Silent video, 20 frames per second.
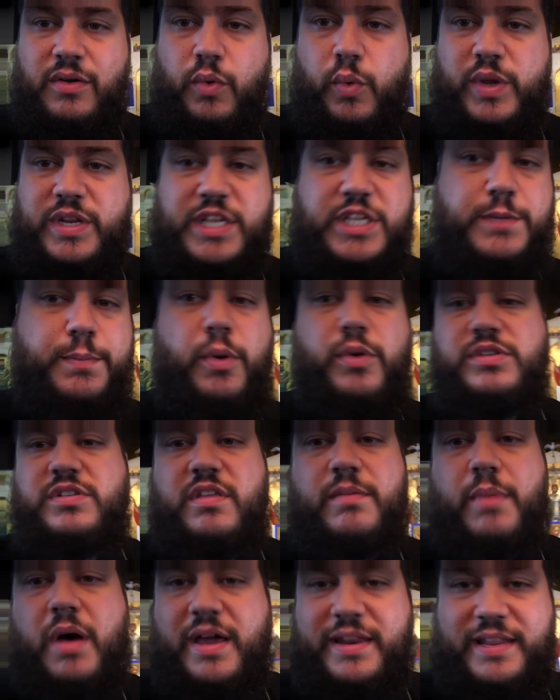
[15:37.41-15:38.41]
we dispose
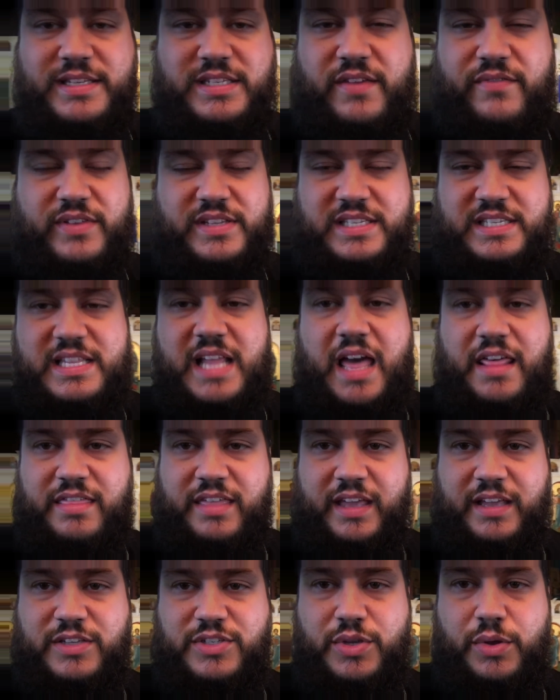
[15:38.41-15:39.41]
of the body as if it's nothing.